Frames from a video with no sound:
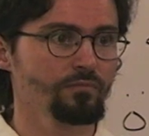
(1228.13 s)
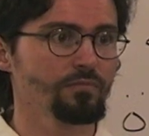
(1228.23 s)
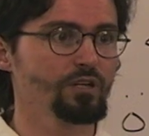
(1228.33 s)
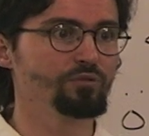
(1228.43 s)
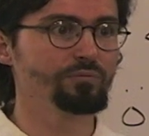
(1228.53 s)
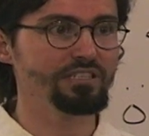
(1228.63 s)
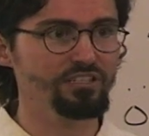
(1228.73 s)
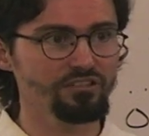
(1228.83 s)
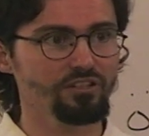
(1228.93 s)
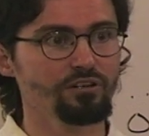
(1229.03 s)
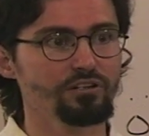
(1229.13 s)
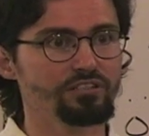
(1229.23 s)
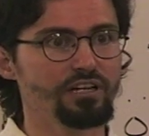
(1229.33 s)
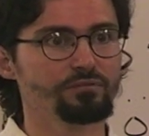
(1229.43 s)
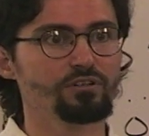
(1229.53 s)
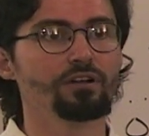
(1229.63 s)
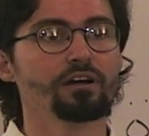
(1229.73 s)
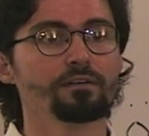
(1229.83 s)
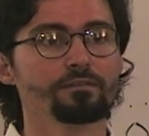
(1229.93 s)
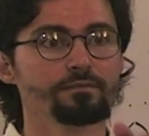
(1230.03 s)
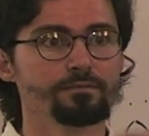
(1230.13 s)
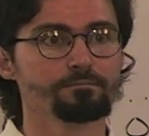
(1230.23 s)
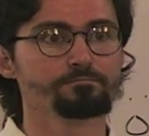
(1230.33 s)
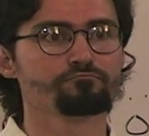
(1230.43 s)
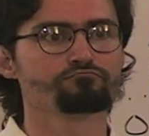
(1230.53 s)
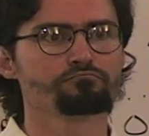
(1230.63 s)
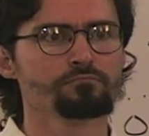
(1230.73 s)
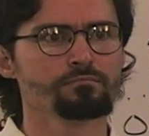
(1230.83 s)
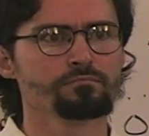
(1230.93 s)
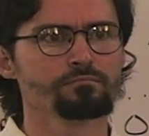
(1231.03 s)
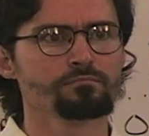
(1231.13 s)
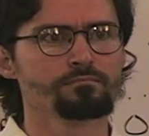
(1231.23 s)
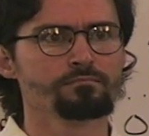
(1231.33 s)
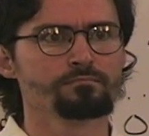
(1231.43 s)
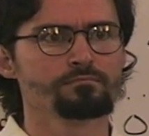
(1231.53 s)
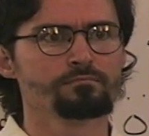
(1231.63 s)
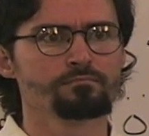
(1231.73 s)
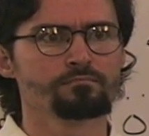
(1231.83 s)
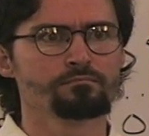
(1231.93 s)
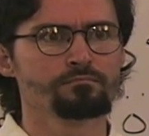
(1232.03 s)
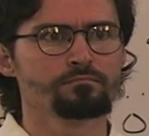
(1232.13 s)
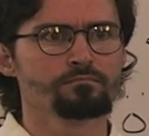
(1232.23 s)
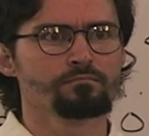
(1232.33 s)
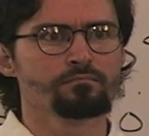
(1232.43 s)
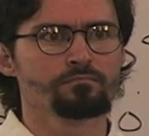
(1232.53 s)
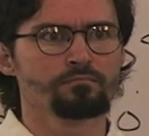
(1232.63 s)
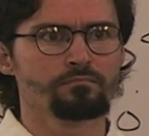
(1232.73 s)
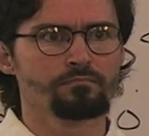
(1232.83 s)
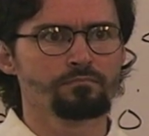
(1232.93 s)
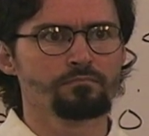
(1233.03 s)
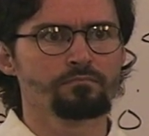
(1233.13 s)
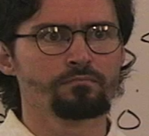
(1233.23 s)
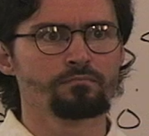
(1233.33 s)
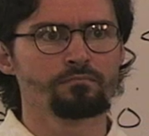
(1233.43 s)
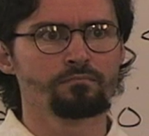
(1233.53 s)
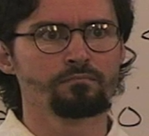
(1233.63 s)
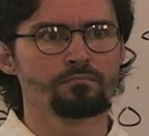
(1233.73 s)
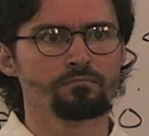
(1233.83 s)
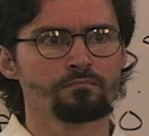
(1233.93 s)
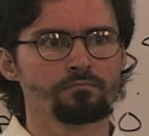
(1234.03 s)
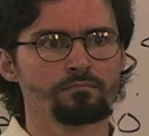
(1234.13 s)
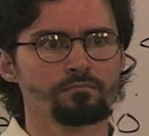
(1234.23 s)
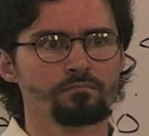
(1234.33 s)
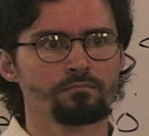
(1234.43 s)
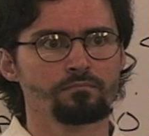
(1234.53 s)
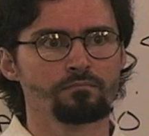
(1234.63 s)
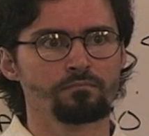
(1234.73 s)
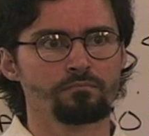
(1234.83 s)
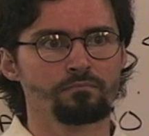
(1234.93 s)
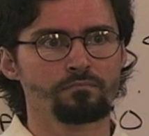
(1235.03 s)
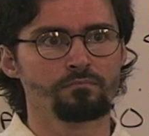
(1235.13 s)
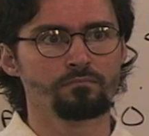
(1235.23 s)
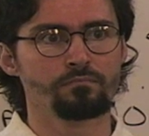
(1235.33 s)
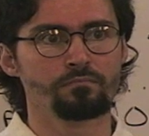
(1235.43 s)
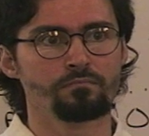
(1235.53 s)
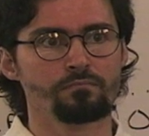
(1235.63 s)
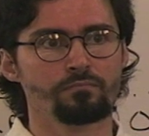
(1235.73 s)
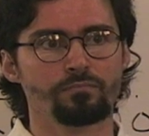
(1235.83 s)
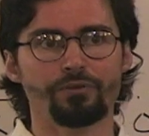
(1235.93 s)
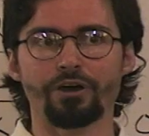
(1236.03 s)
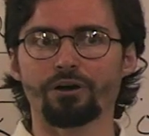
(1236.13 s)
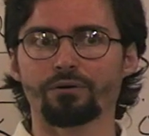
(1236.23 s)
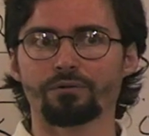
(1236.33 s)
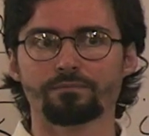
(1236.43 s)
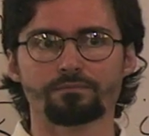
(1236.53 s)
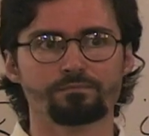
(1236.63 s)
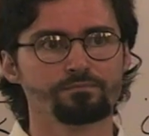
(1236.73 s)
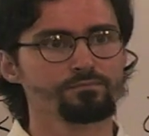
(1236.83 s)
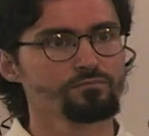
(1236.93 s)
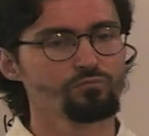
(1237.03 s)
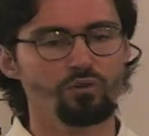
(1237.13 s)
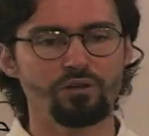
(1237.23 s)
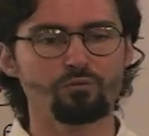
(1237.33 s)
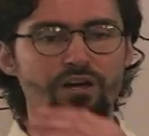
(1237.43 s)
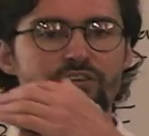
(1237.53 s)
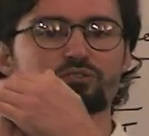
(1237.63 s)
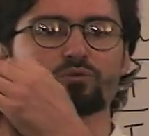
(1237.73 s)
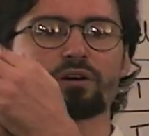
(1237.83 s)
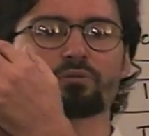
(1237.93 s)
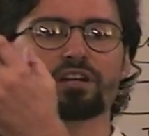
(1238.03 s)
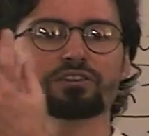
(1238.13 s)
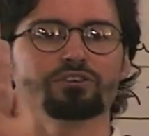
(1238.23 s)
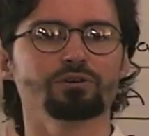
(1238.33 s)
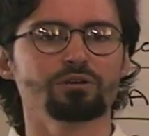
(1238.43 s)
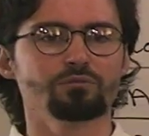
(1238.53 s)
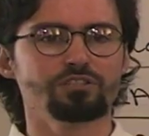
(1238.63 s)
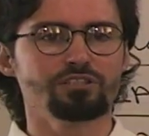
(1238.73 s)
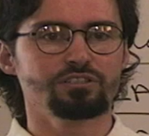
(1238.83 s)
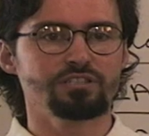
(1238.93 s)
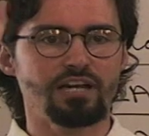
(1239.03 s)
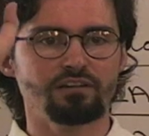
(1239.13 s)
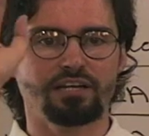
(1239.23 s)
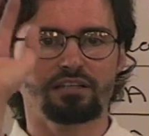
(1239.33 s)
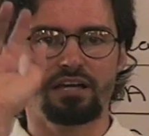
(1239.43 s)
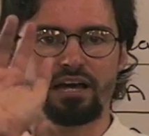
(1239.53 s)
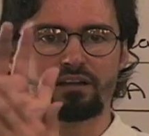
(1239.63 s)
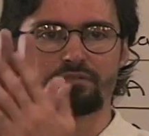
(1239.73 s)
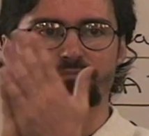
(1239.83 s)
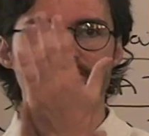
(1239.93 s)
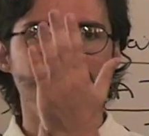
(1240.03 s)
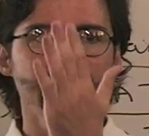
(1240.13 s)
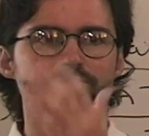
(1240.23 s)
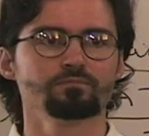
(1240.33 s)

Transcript: It would be discouraged after. Uh huh. Is there anything to the notion that certain sects wash their hands from the hands to the elbow and others from the elbow? No. One way. There's one way to do it, which is down like that. Mm-hmm.